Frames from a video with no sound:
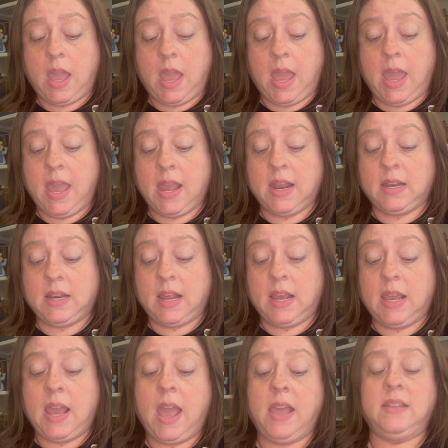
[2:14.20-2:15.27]
and
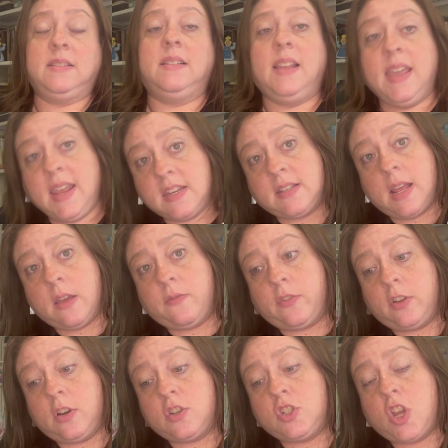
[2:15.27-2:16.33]
it has layers like
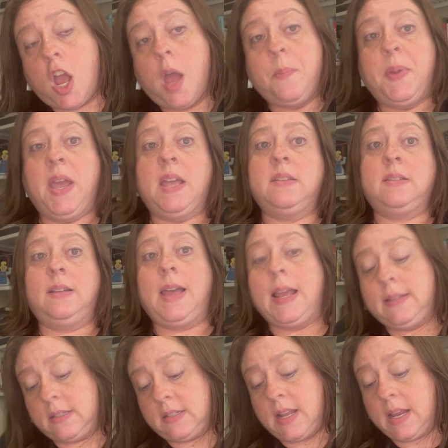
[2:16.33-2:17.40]
Photoshop. It has
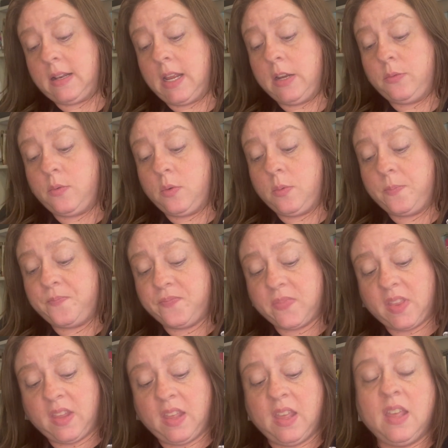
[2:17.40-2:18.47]
sliders like Lightroom,
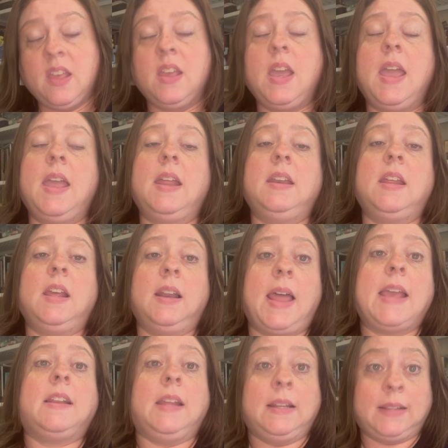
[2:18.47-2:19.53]
and
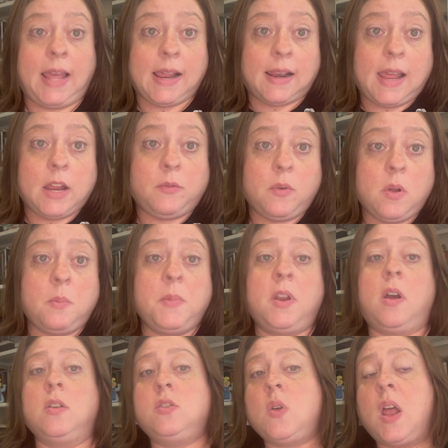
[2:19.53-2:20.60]
like Lightroom, it
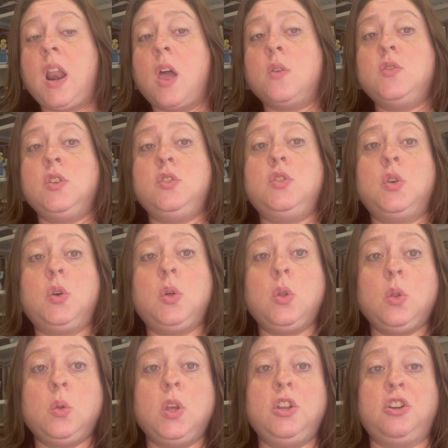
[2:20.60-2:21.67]
also allows you to
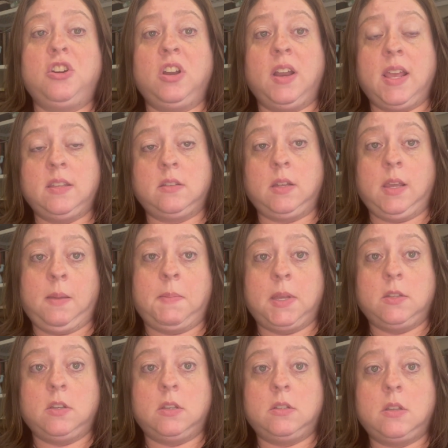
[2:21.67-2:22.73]
cool and organize your
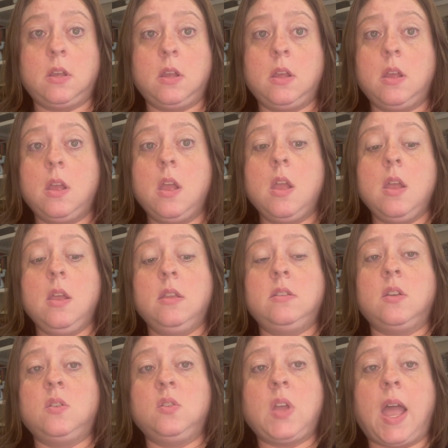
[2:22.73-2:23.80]
images.
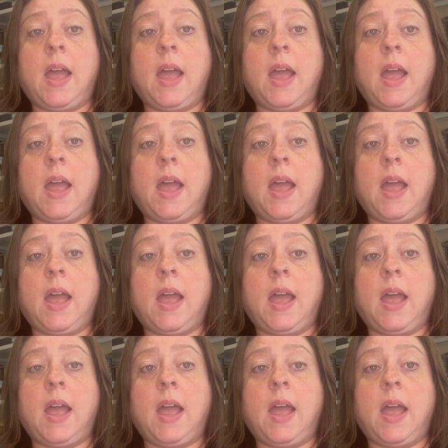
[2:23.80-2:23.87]
So